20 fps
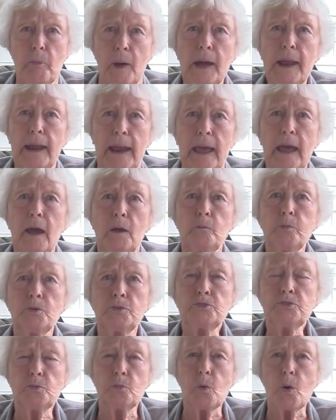My dad
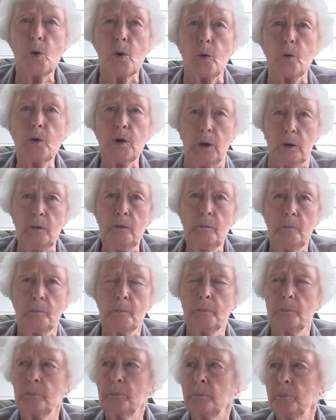was working.
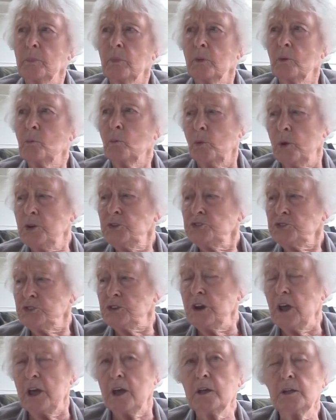We
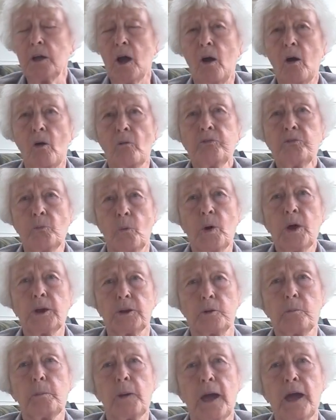sneaked off and
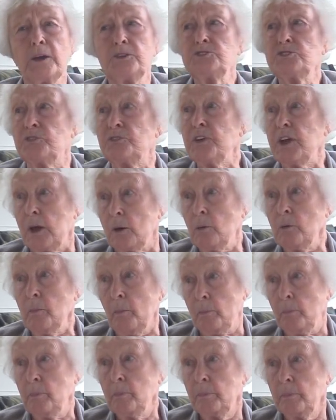went to Paintsville.
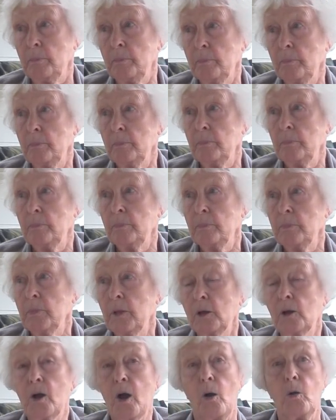
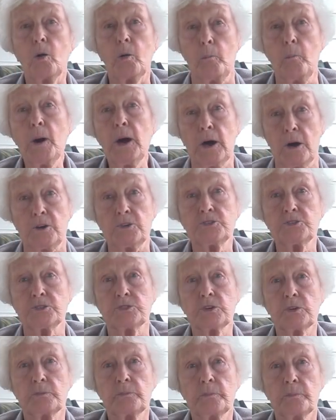Caught a
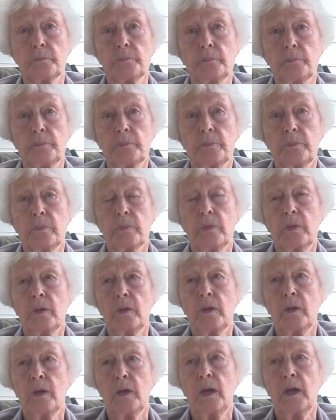bus
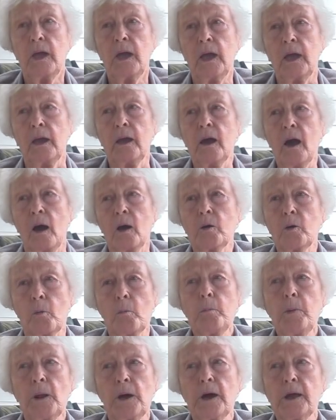and got her
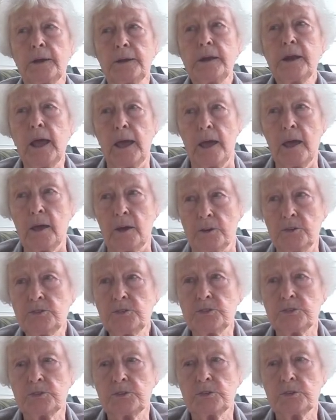blood
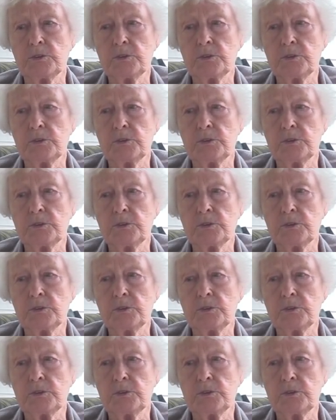test.